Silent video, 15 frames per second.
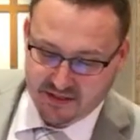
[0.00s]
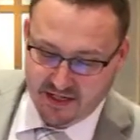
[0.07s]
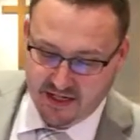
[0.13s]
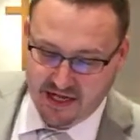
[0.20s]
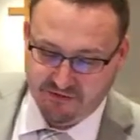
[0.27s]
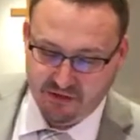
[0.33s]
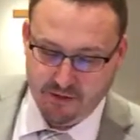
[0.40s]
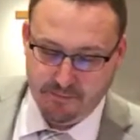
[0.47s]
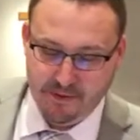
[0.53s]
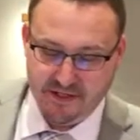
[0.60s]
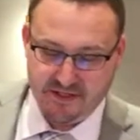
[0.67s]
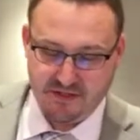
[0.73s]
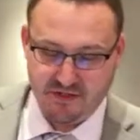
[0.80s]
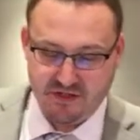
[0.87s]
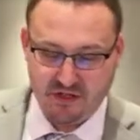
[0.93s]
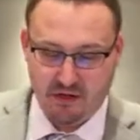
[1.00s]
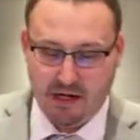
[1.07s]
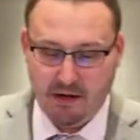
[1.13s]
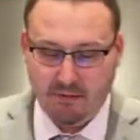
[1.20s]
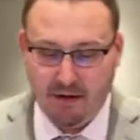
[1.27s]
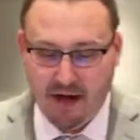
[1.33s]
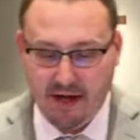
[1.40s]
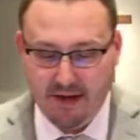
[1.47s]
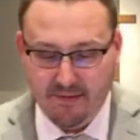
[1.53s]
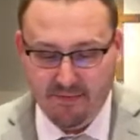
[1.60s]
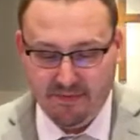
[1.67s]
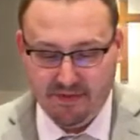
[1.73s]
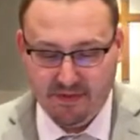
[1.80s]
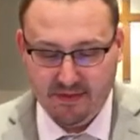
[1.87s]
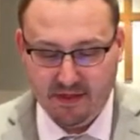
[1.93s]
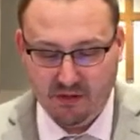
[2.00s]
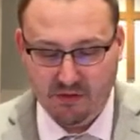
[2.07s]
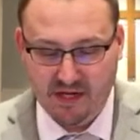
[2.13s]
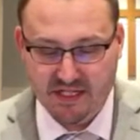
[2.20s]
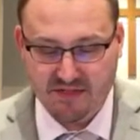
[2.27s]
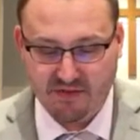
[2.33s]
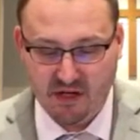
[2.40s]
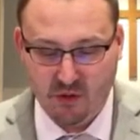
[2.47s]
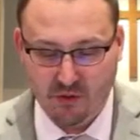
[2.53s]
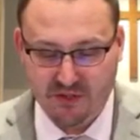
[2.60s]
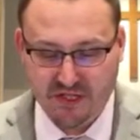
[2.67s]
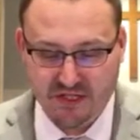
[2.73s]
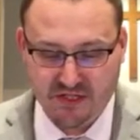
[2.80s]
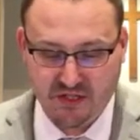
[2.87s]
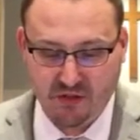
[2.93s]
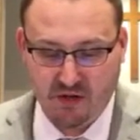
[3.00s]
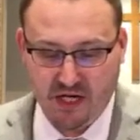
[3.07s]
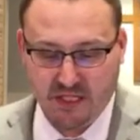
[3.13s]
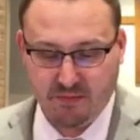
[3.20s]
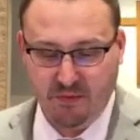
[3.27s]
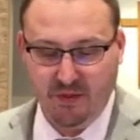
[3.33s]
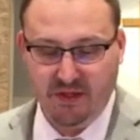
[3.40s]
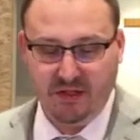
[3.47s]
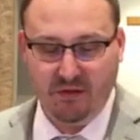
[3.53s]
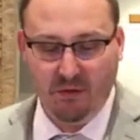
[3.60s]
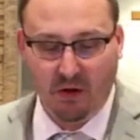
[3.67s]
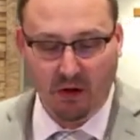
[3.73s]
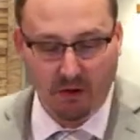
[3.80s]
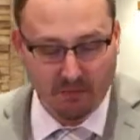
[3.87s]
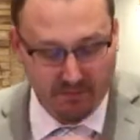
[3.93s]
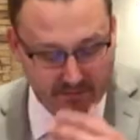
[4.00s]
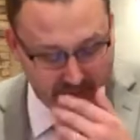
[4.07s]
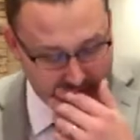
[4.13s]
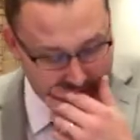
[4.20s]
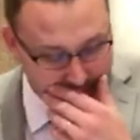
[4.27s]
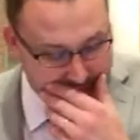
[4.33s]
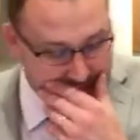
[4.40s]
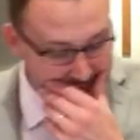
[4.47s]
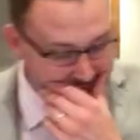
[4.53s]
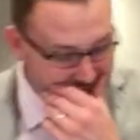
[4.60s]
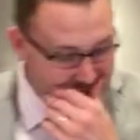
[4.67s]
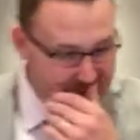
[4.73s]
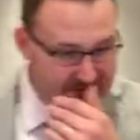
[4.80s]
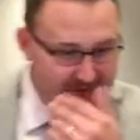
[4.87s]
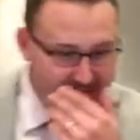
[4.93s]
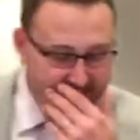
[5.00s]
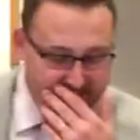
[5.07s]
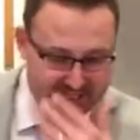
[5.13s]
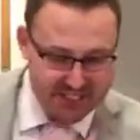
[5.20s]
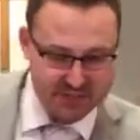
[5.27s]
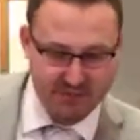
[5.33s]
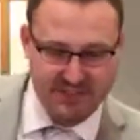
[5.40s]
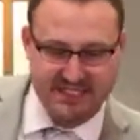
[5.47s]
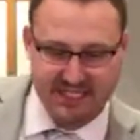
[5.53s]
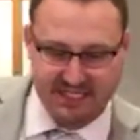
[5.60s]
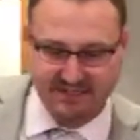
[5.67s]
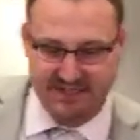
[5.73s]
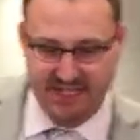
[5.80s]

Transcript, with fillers: in every epistle, so I write. The grace of our Lord Jesus Christ be with you all. Amen. Just want to take a